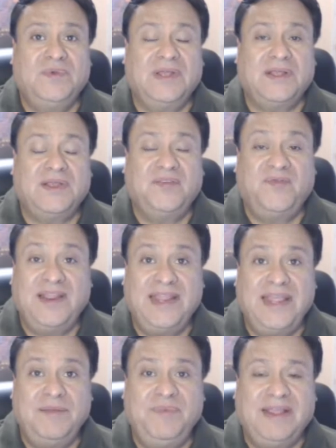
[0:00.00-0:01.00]
could fit
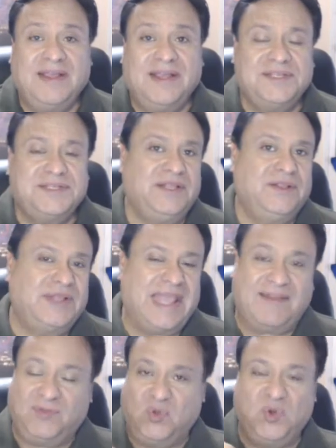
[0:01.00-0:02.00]
in because either they
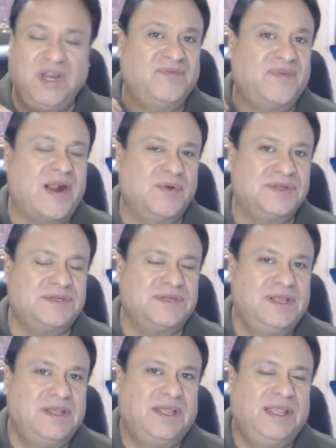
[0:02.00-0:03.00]
have 24 hours,
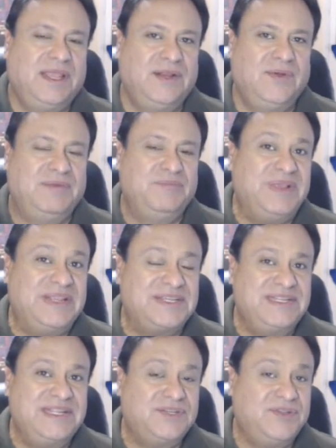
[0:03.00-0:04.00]
in
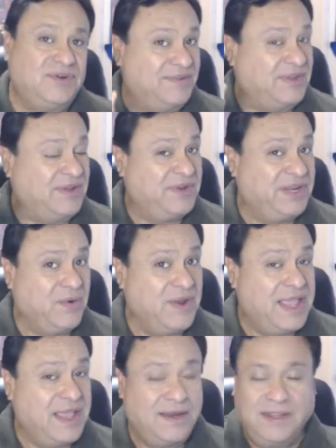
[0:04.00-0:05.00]
business. You don't have to have a
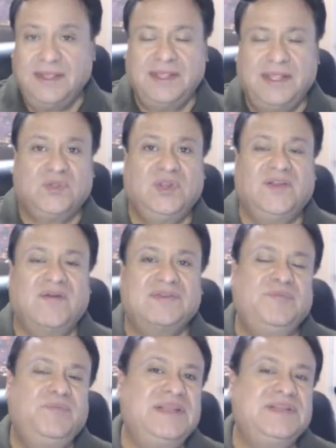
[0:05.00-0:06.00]
degree yet. 24 hours
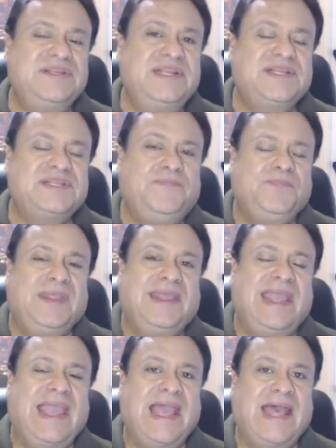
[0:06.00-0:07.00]
in business,
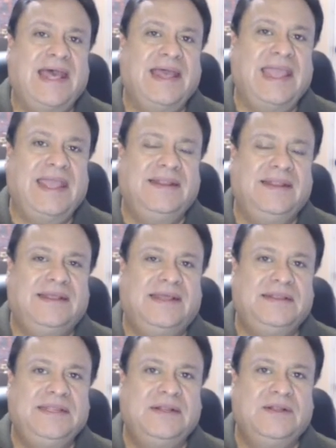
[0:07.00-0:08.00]
and
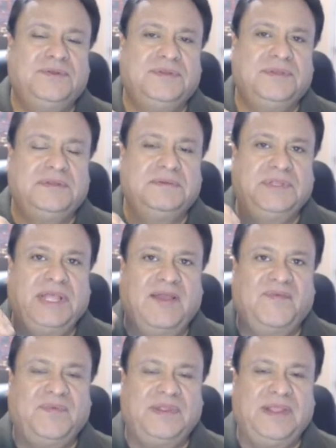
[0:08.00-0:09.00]

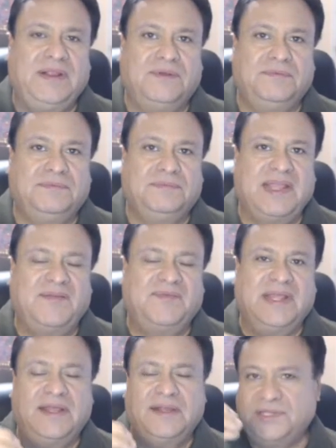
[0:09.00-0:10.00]
they've
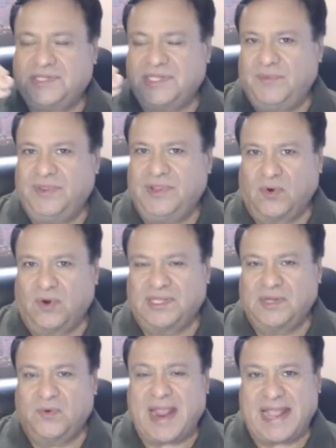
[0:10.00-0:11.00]
done some of the work
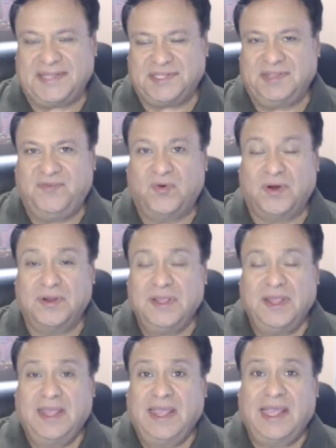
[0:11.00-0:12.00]
that we're asking for.
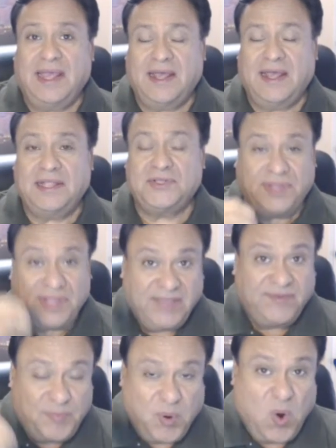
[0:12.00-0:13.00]
So they
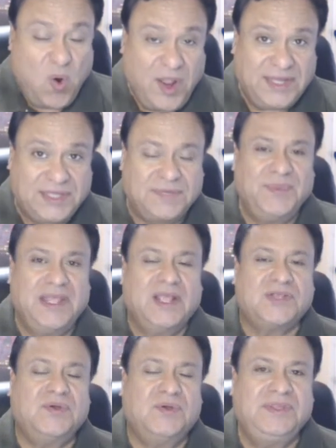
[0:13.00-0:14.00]
give you points.
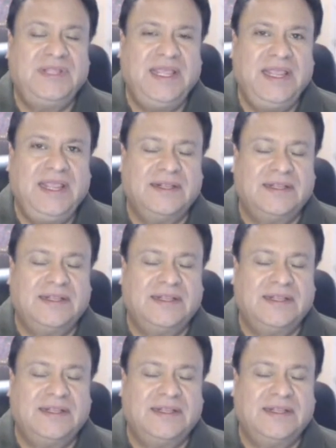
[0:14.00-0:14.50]
So the